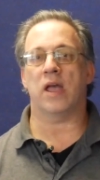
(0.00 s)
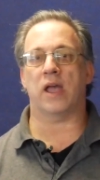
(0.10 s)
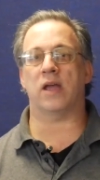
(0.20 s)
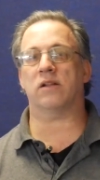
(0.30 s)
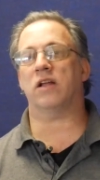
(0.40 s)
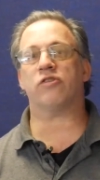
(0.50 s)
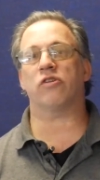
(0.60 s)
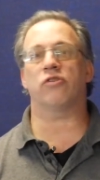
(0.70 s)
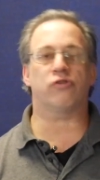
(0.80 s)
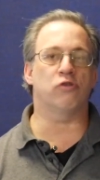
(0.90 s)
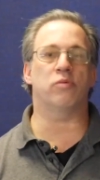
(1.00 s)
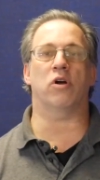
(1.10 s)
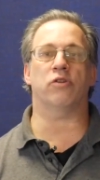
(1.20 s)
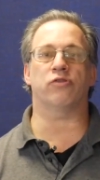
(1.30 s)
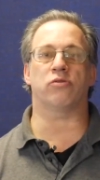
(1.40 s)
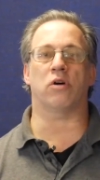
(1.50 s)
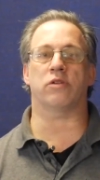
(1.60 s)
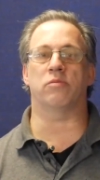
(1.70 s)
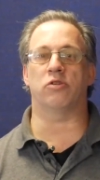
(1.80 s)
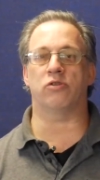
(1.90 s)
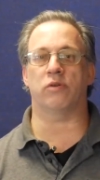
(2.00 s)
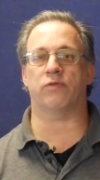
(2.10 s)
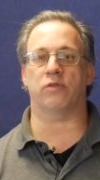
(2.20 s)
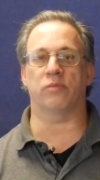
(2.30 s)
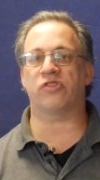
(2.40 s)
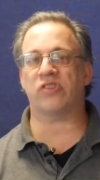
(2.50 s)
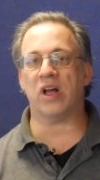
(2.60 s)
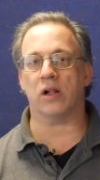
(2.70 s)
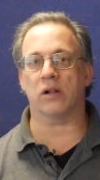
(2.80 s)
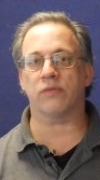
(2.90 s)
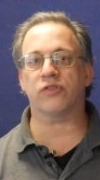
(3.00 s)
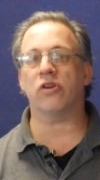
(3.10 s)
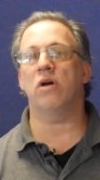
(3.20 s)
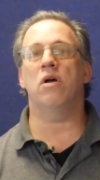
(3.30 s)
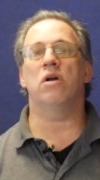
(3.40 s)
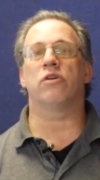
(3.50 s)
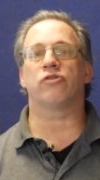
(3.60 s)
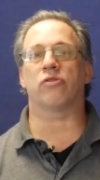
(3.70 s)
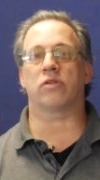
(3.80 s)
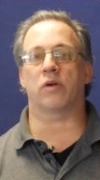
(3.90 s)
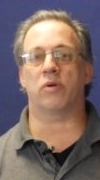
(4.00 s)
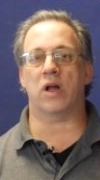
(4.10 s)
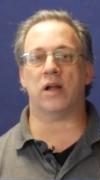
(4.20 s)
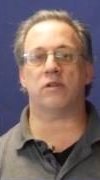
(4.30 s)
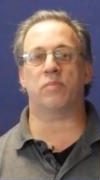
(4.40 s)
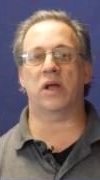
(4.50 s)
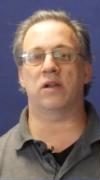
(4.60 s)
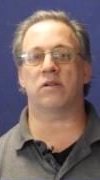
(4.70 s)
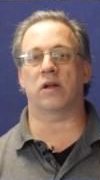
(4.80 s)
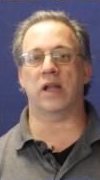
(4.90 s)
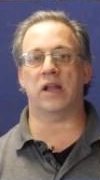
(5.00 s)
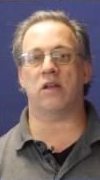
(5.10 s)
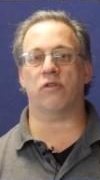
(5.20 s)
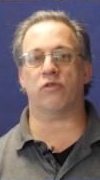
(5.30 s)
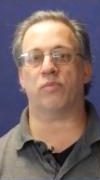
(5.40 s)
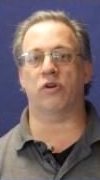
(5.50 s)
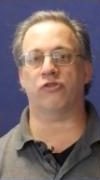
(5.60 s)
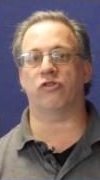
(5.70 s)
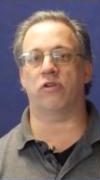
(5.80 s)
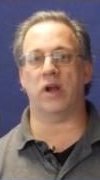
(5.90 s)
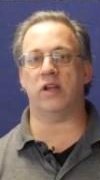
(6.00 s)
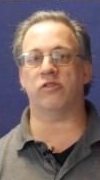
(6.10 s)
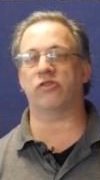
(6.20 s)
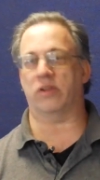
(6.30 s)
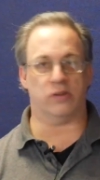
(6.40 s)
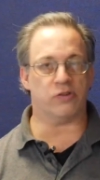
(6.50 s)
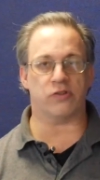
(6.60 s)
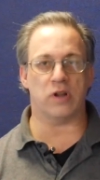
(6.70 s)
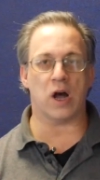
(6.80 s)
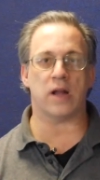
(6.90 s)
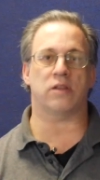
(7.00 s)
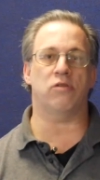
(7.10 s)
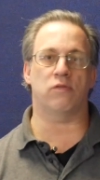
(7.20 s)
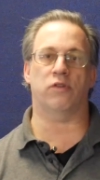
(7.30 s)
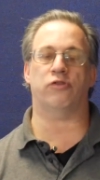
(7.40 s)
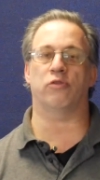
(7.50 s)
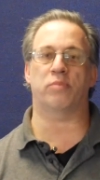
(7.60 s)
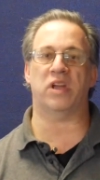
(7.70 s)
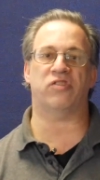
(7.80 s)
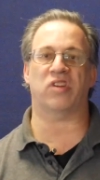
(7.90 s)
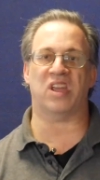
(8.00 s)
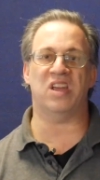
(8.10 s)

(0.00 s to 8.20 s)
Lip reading: And let's assume we also taught them to do it for themselves so that they were not dependent on any other person or agency. This is not universal basic